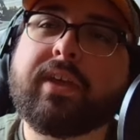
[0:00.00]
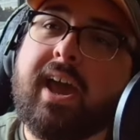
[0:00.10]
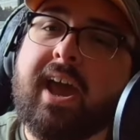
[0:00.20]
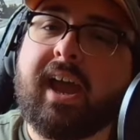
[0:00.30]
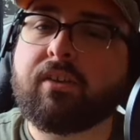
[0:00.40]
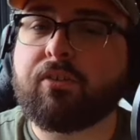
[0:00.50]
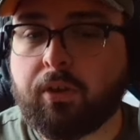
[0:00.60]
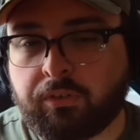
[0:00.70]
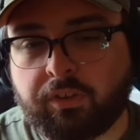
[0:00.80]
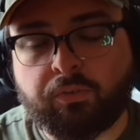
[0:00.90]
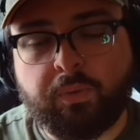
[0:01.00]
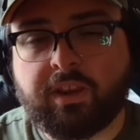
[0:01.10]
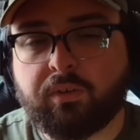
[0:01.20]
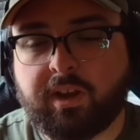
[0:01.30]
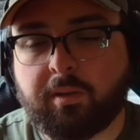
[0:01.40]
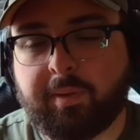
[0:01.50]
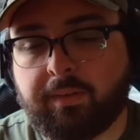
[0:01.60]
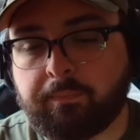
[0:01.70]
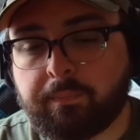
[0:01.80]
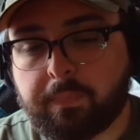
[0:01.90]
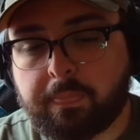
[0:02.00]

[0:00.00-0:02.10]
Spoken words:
with an axe who goes to swing into an enemy.